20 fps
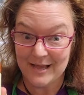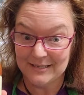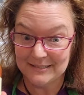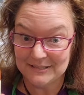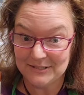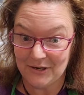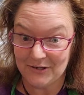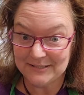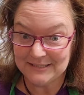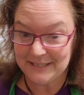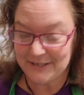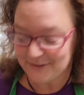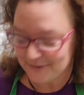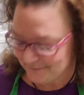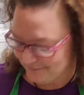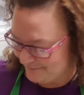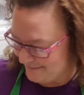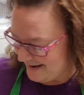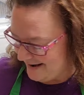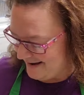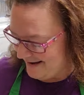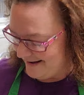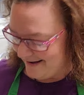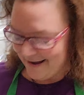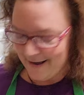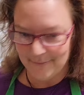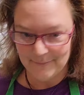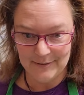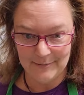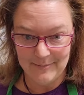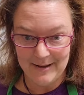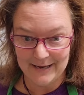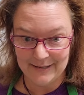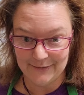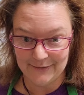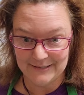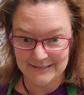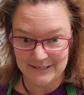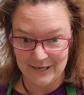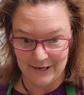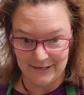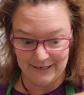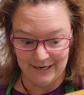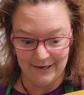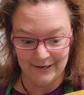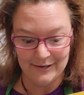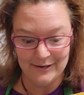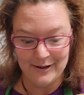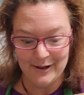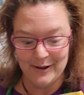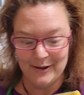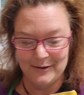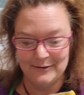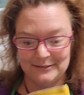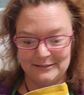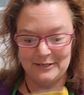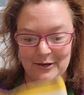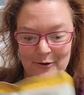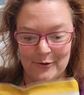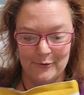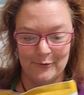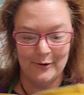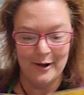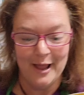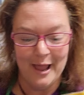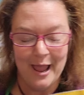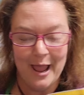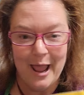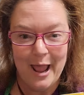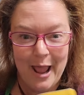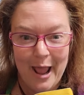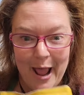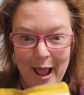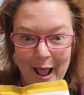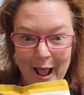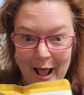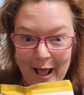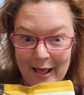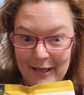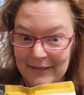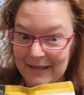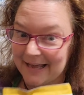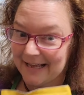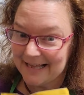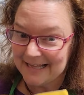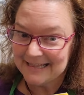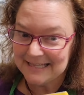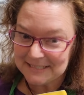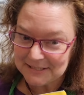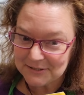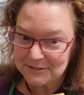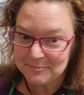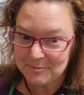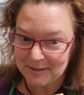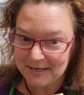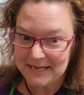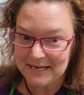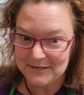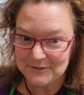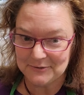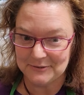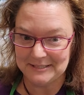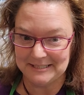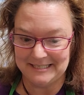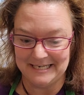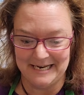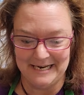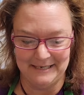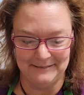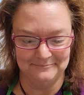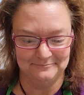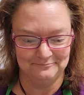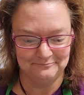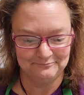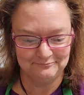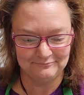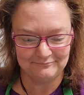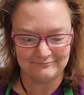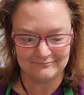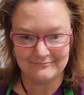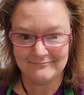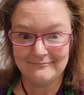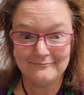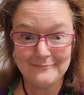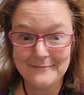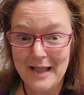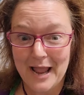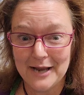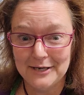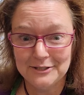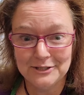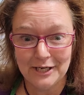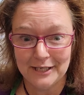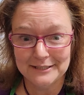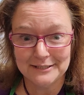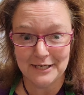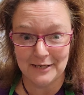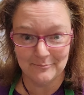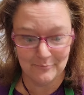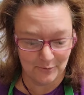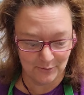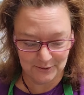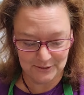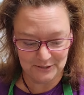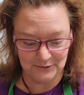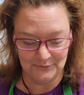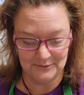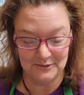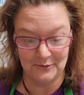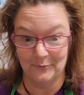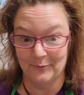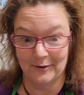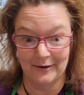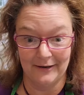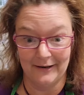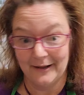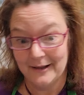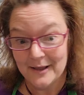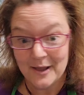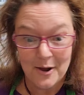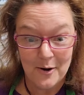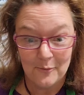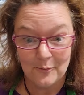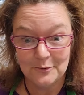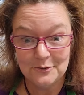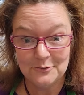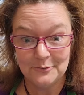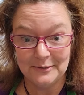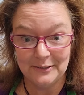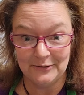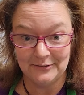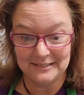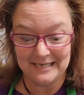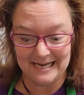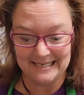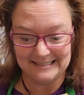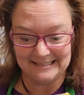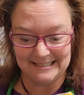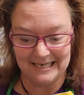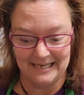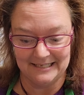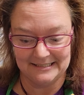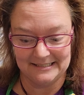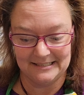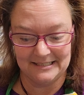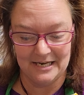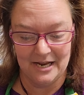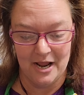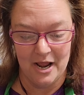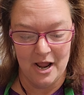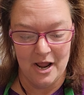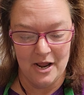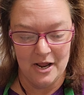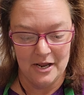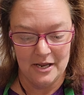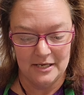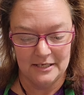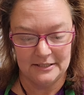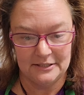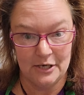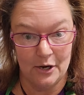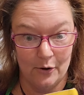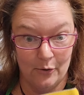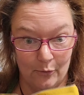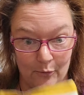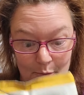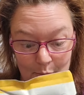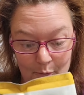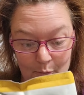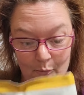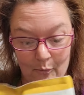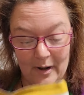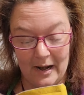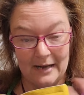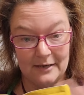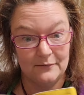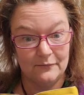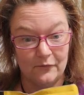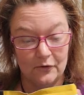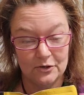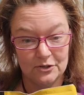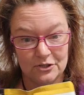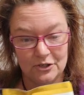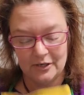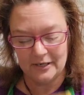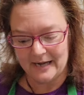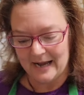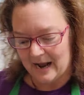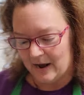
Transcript: sauce here. I'm gonna make a lasagna. So this looks pretty interesting. And John's on board too. So we'll do a little taste test. So when I first took it